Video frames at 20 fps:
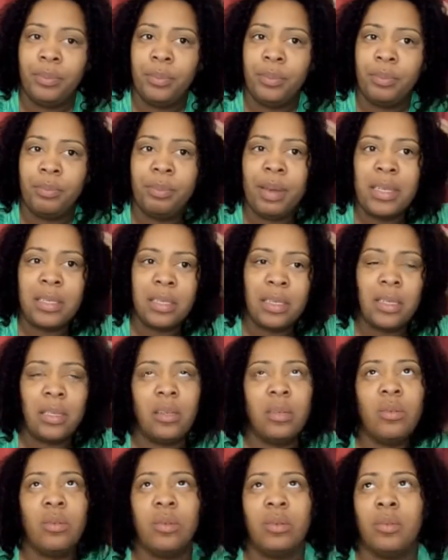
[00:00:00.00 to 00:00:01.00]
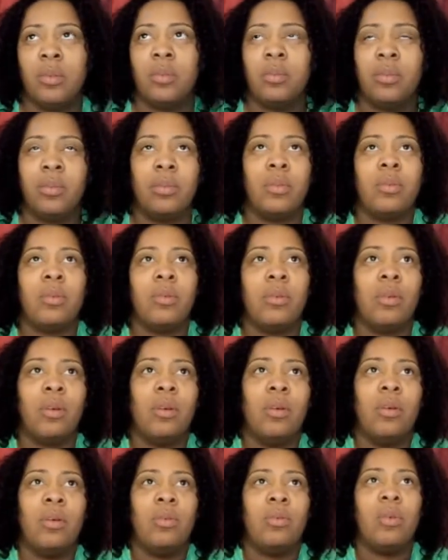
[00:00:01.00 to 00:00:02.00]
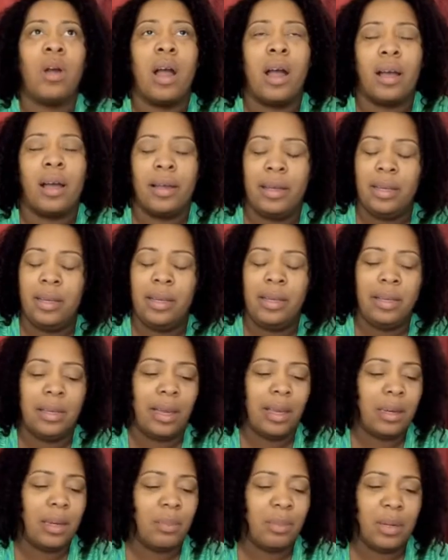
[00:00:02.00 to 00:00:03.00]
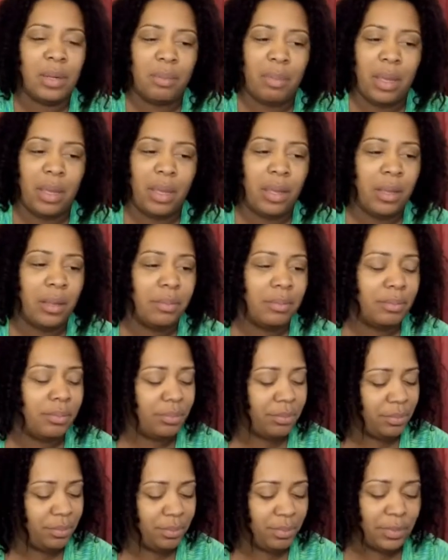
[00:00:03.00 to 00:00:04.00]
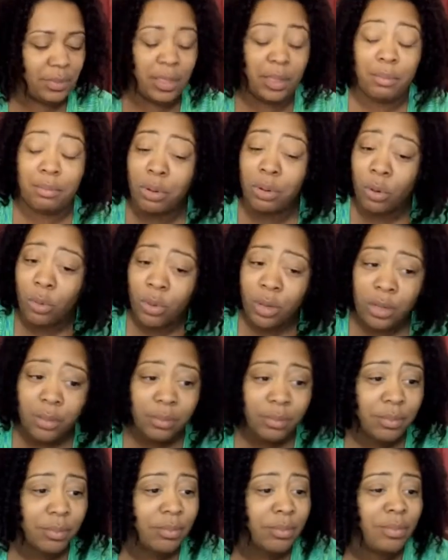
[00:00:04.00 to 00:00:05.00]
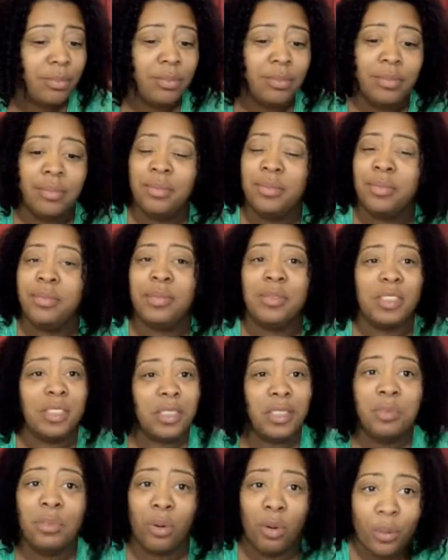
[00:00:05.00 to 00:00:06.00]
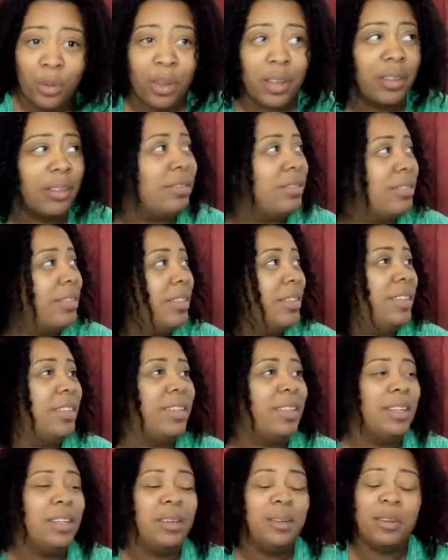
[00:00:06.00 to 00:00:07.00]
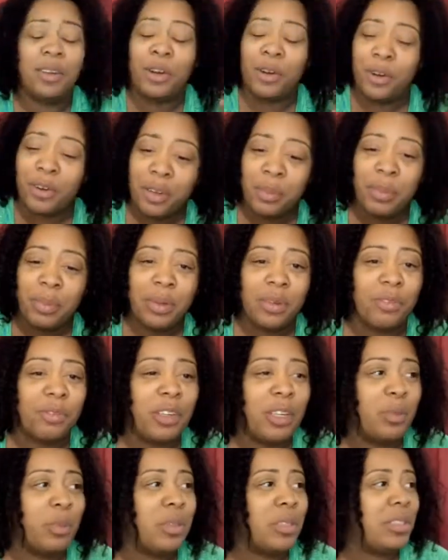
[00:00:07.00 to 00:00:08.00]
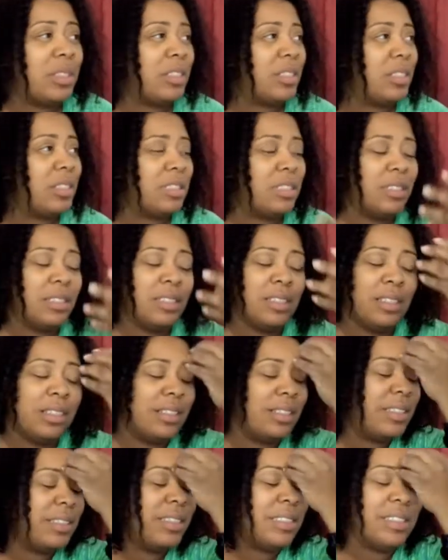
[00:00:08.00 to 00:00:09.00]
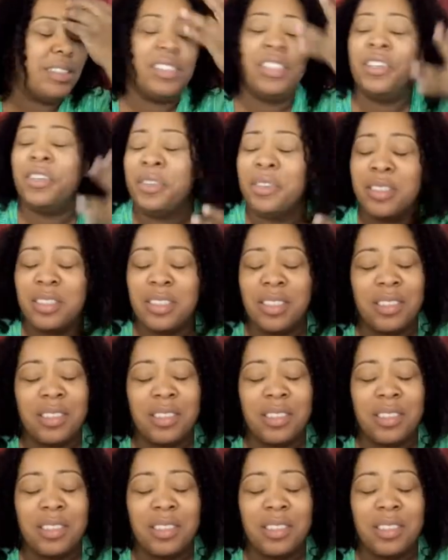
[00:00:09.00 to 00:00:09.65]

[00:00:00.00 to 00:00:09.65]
Basically, Rye, he laying up in the bed, broken, just broken. Curled up in a fetal position, the tears,